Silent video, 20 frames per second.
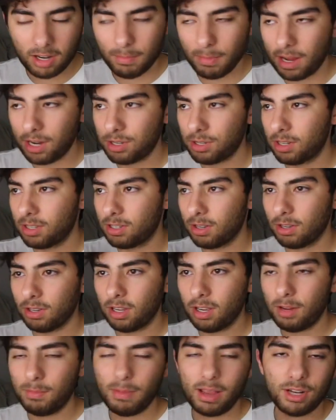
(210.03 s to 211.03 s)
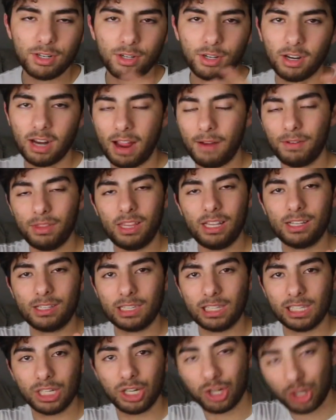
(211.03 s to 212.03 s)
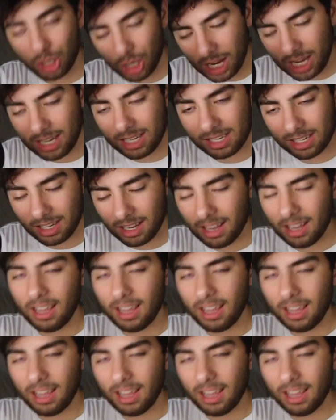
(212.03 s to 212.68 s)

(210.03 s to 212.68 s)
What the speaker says: make sure it's all good, make sure everything's legit,